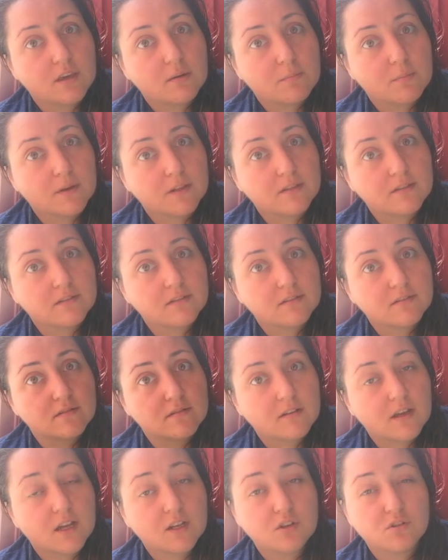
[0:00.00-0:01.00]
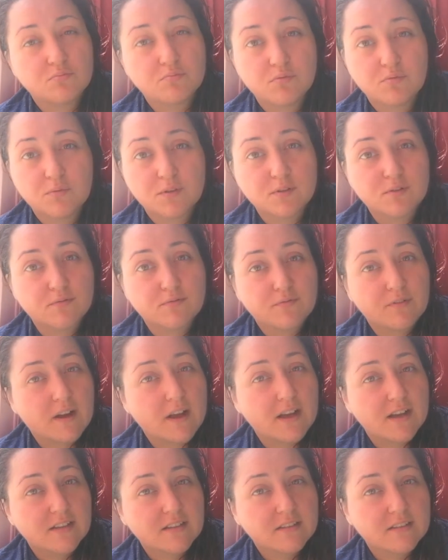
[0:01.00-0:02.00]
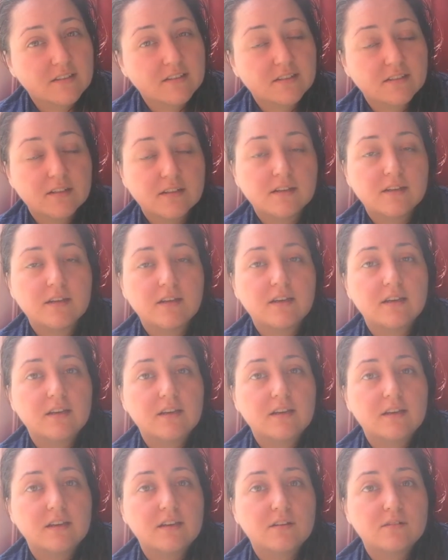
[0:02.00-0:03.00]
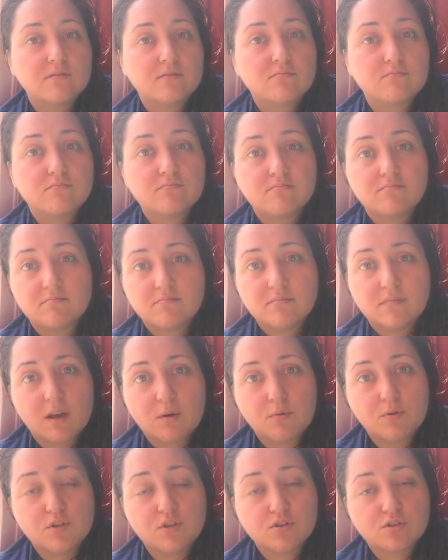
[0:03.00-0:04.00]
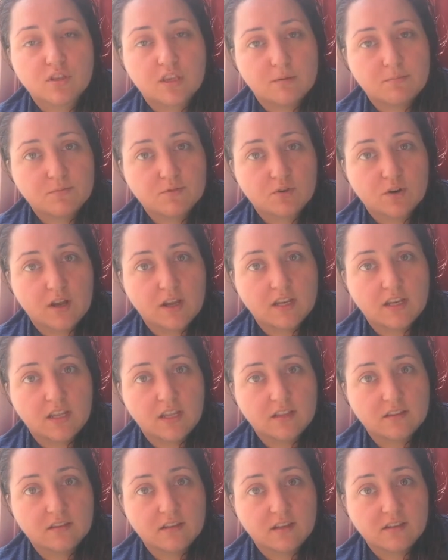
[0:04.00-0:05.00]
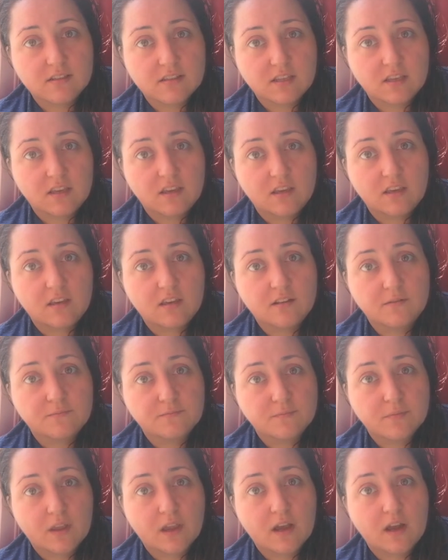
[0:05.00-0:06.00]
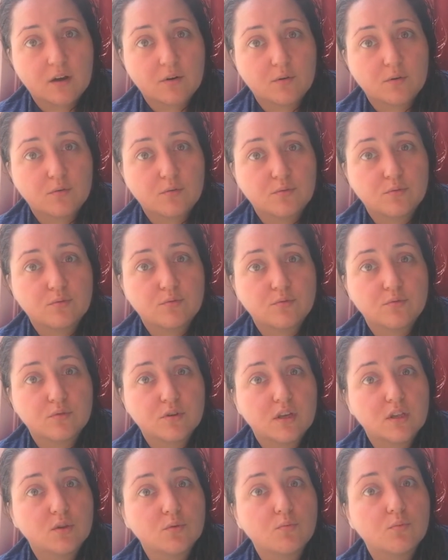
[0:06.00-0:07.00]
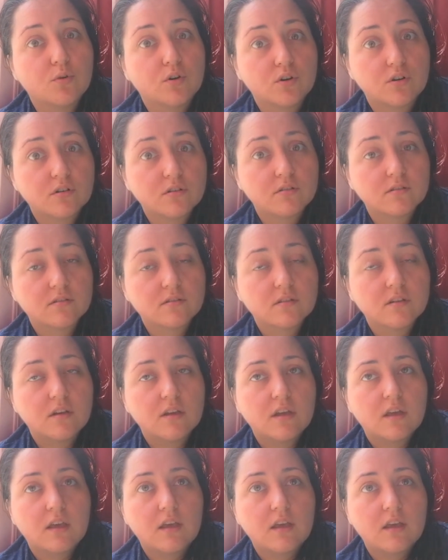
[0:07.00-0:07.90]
keep it and not move it too fast. I will just keep trying it and see how it works.